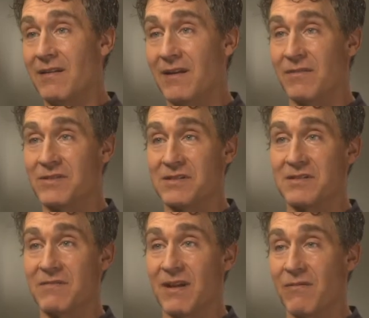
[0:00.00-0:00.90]
you know,
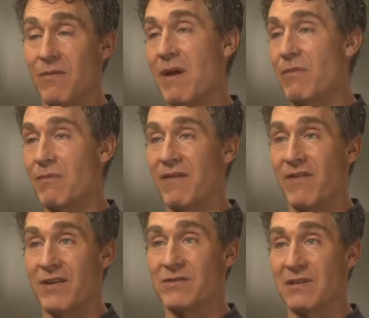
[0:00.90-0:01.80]
just, you know, remembering my
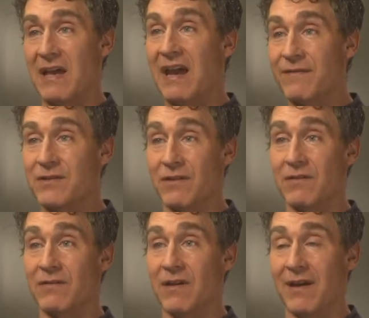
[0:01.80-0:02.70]
father's
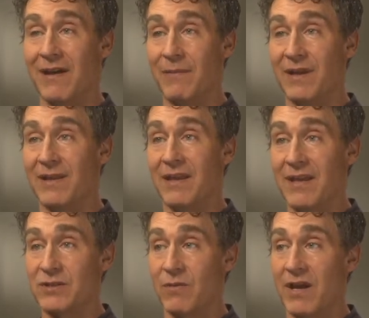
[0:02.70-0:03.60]
laughter, um, and, and
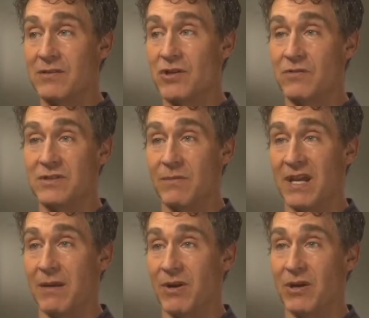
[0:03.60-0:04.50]
that's why I chose to
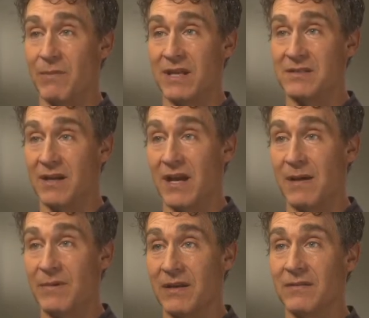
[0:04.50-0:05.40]
make American Made as a
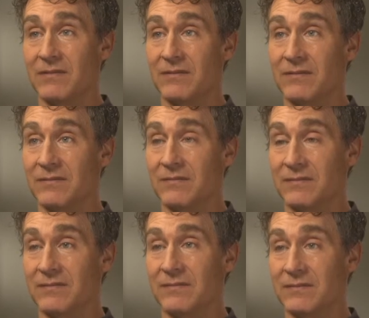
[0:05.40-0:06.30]
comedy.
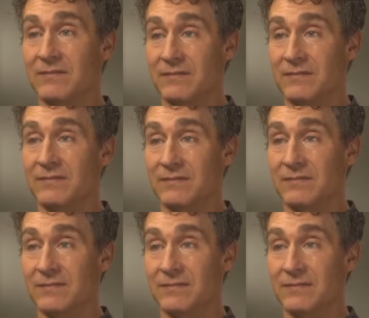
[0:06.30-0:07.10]
Thank you very much, Doug.